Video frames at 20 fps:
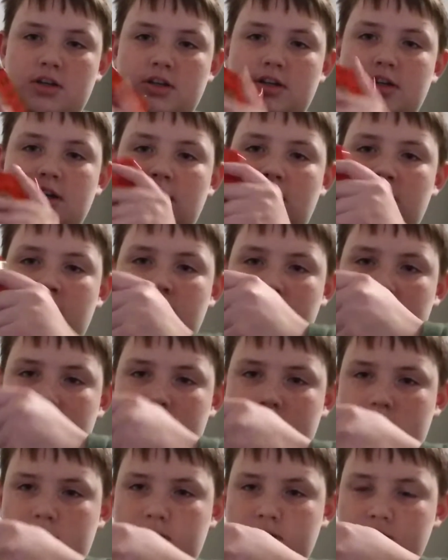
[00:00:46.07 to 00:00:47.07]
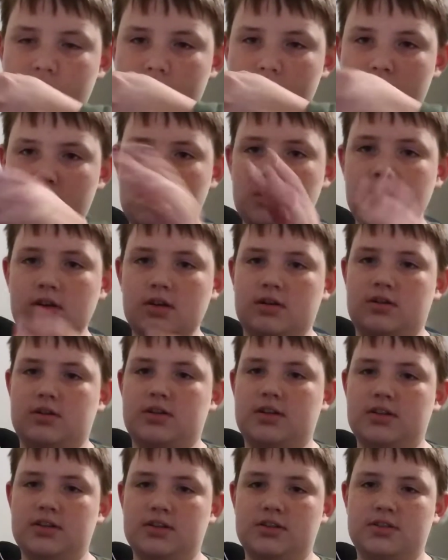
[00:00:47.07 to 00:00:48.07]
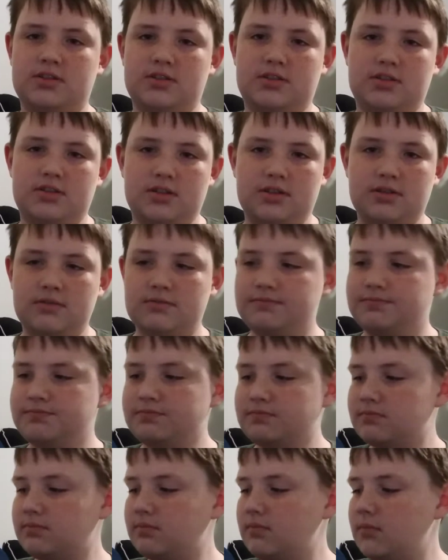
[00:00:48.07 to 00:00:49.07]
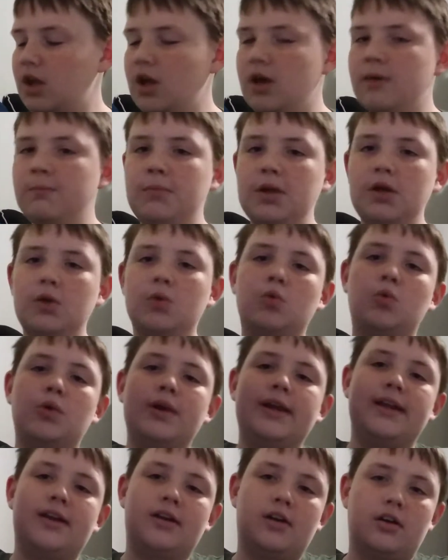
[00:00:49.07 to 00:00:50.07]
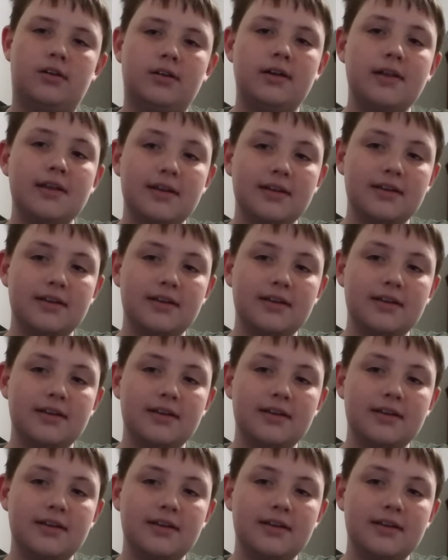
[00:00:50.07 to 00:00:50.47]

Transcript: Now, this one is a bit weird.